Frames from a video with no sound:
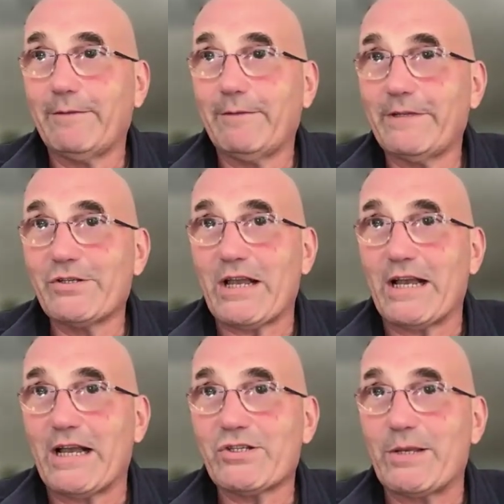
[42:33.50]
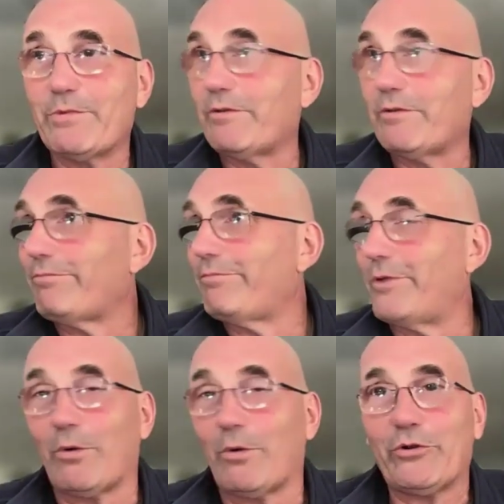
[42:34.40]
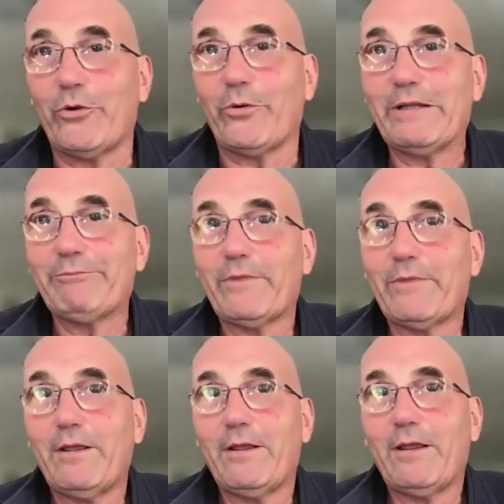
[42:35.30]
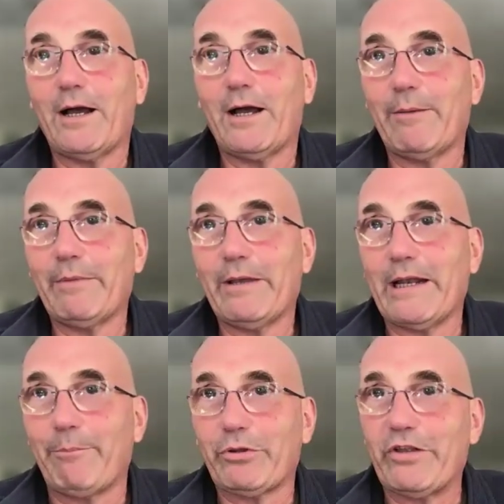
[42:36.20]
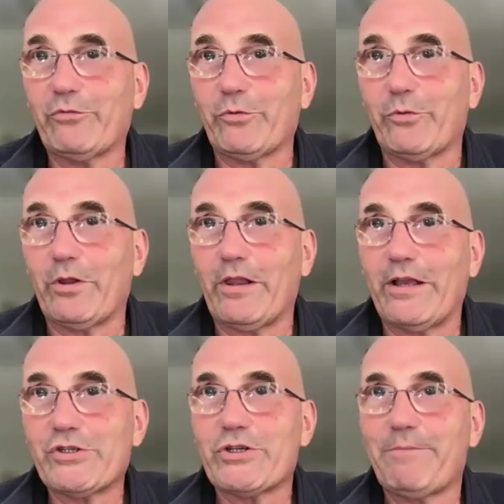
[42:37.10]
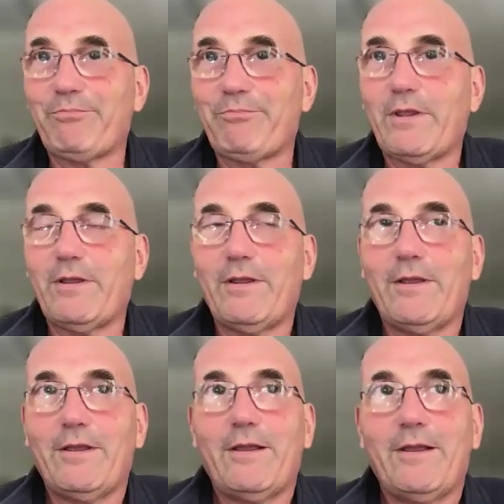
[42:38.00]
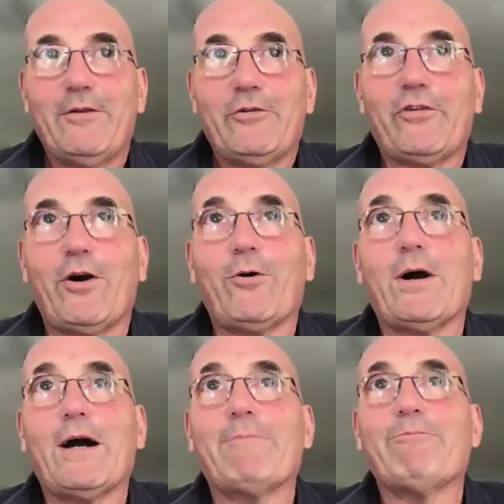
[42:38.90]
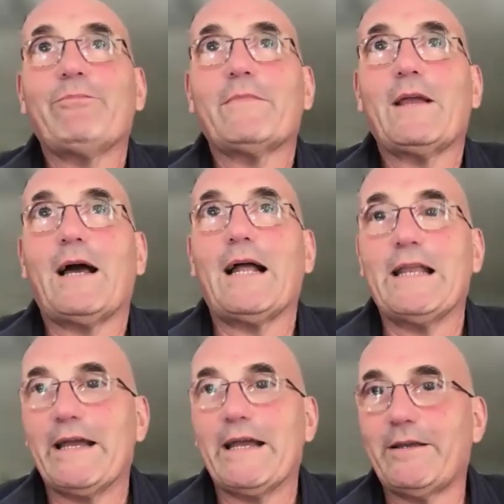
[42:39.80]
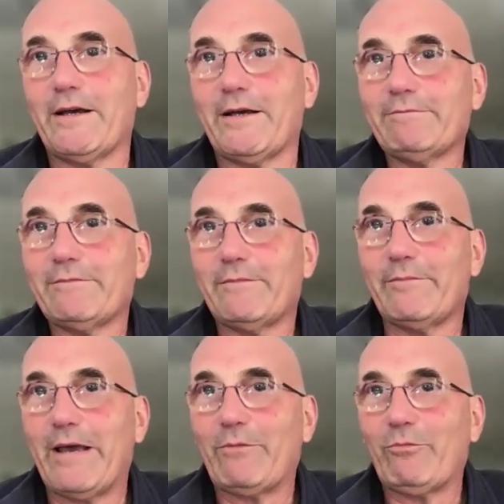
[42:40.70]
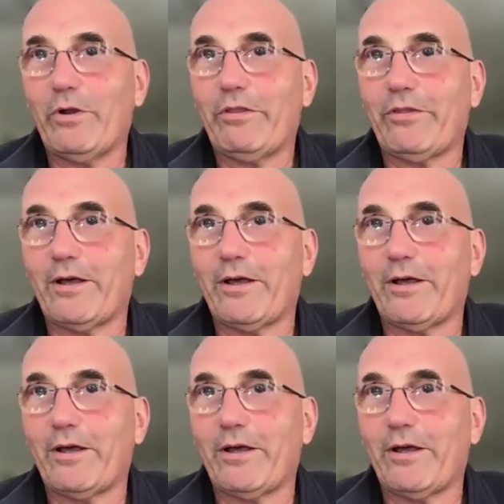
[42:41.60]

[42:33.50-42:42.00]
These guys seem to know what they're doing, and I'm pleased with the relationship." So Oleg met with